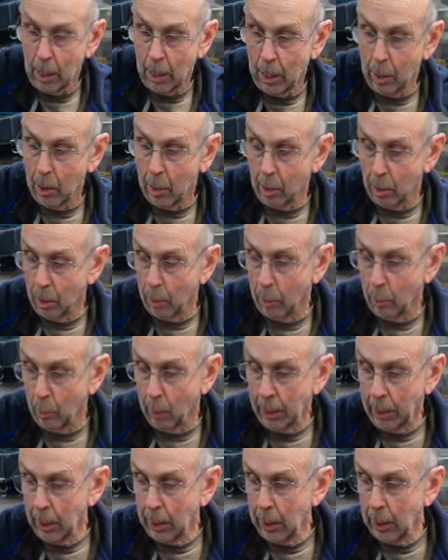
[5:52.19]
All the
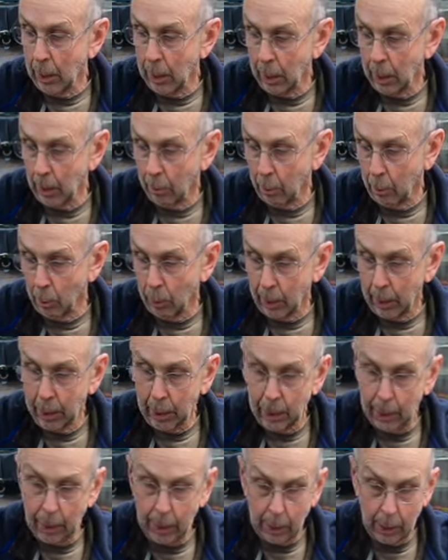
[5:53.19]
way on both
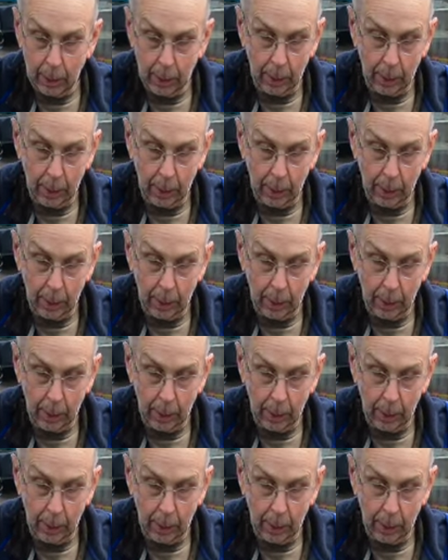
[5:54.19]
ends.